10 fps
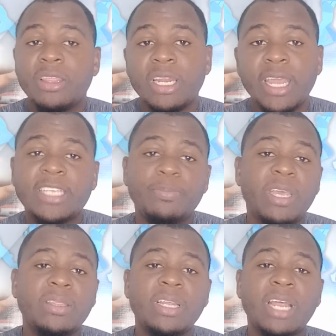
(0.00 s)
the next
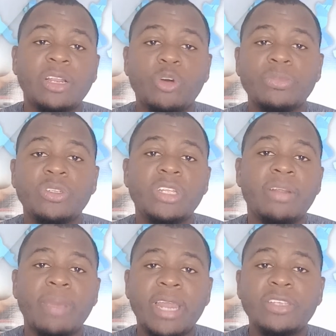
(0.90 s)
big thing that comes to
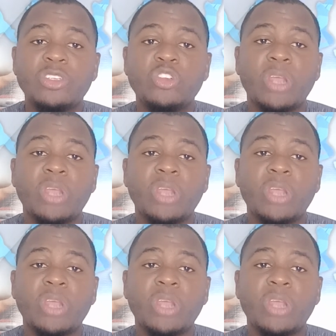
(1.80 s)
their mind is to